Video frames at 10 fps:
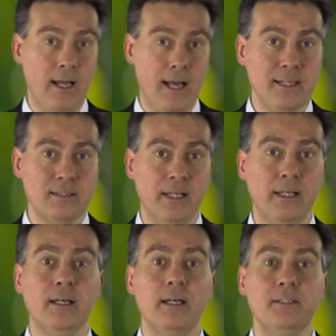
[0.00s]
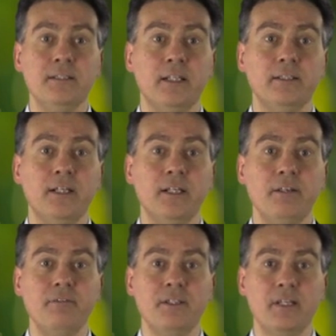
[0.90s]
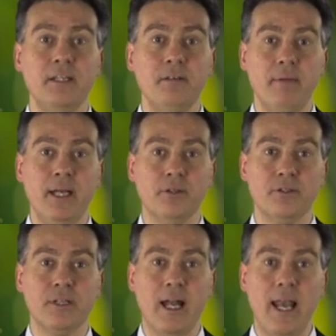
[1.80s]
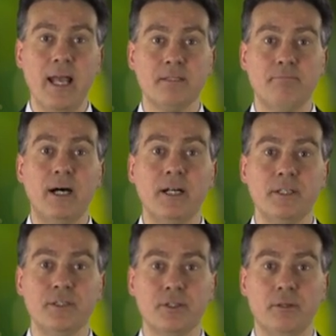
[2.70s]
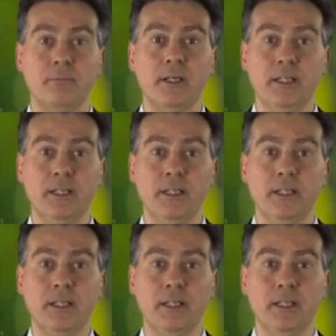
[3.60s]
Lastly, These alternative incentive methods are less burdensome